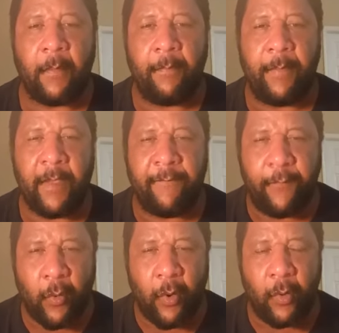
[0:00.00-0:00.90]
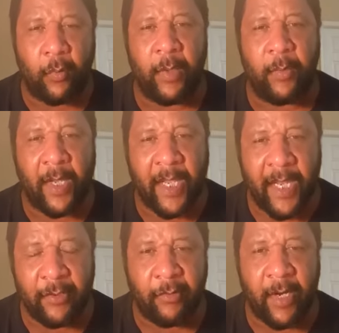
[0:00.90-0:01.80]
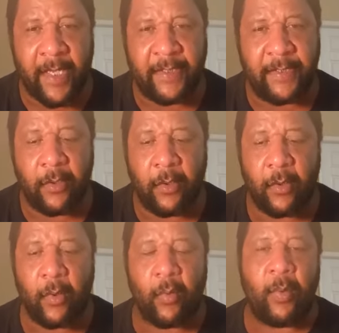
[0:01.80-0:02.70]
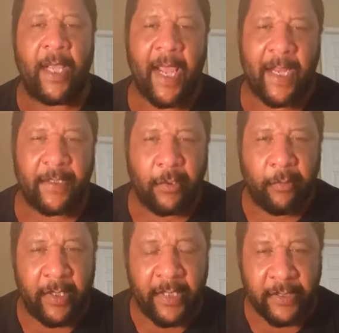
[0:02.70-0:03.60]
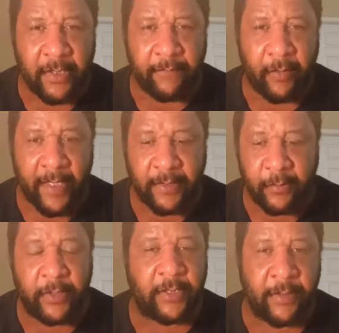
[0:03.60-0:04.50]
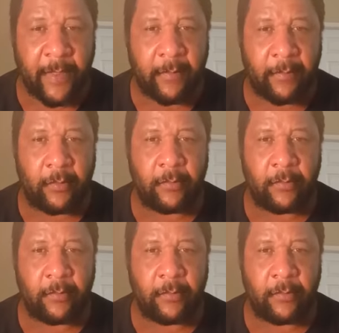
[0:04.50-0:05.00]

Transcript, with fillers: before we were in Christ, we had the religion of Christ, which is the Bible